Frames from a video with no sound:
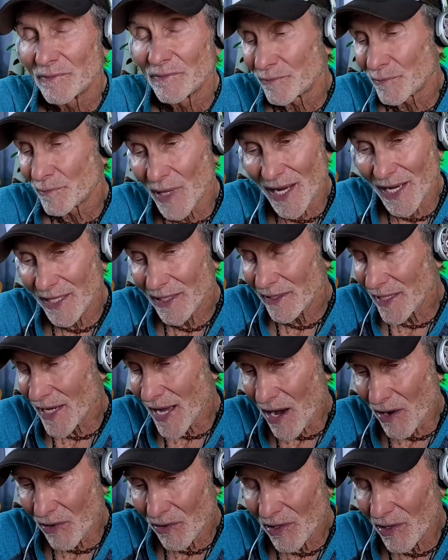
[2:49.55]
by the
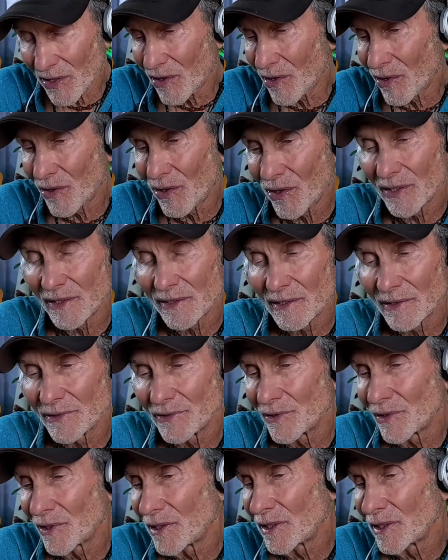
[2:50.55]
alcohol and the
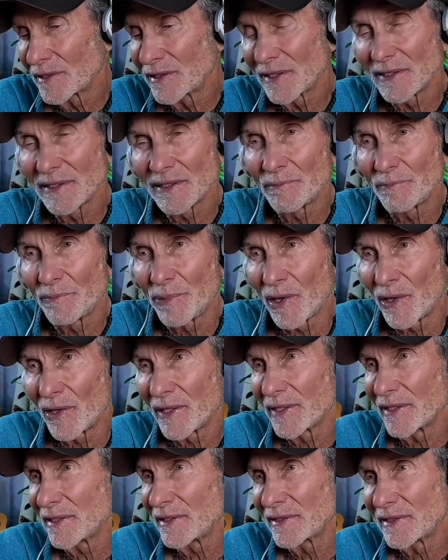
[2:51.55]
drugs and the
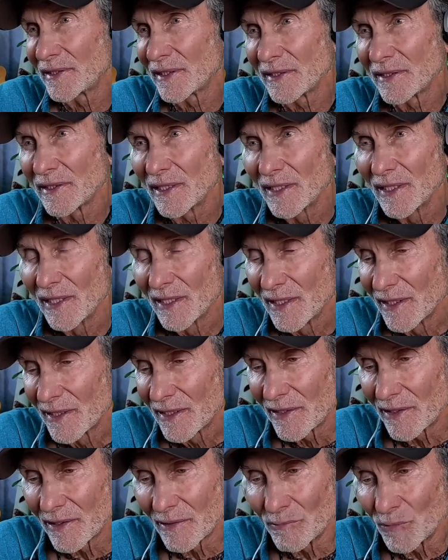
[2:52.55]
parties and
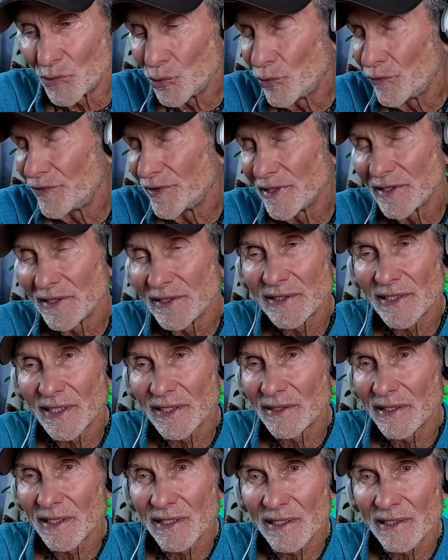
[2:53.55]
the movies
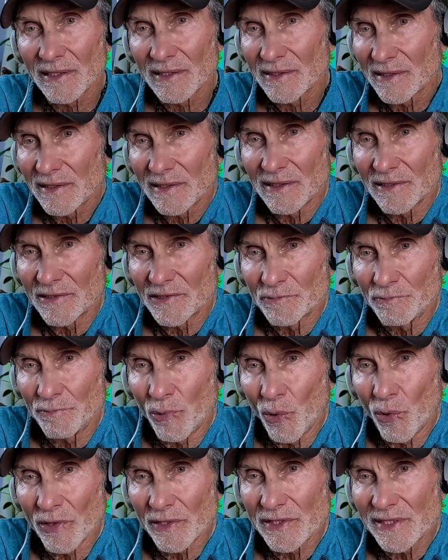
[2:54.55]
and the
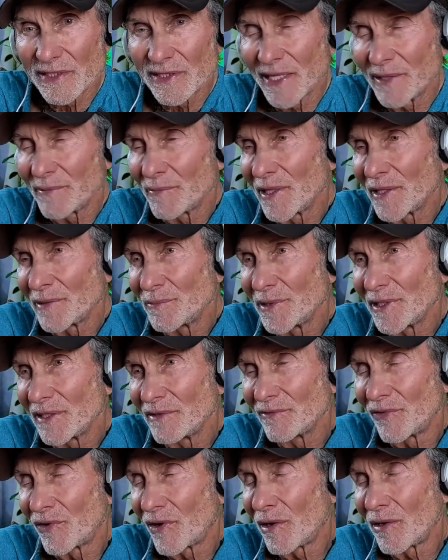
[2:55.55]
sports they may be
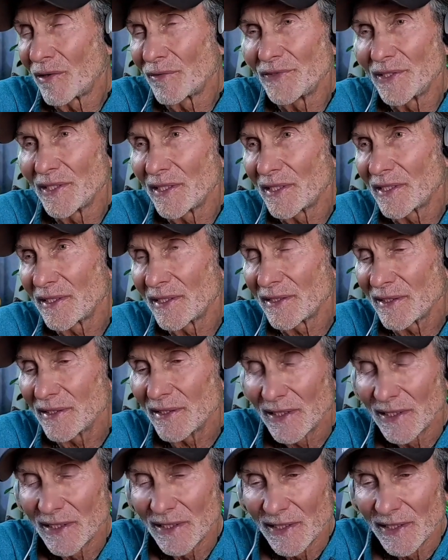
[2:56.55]
involved in, and